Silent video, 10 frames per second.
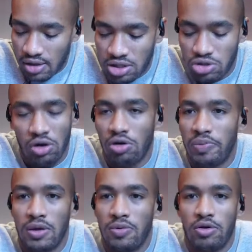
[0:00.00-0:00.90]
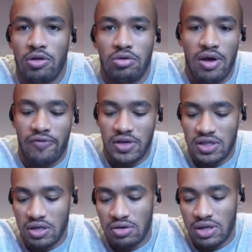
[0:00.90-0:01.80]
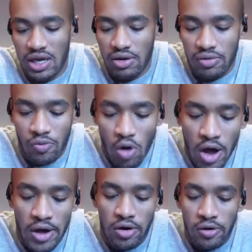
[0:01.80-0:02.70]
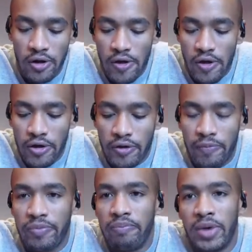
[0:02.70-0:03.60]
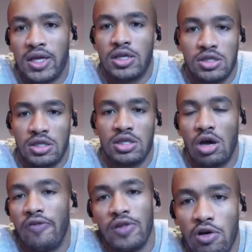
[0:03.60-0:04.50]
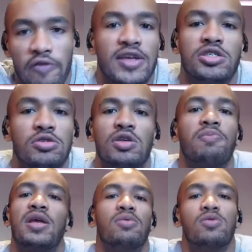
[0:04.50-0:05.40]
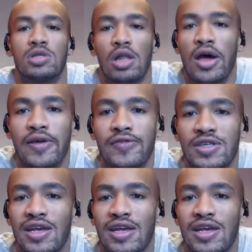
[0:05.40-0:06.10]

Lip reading: the struggle people go through every single day. While money doesn't solve a lot of issues in people's lives,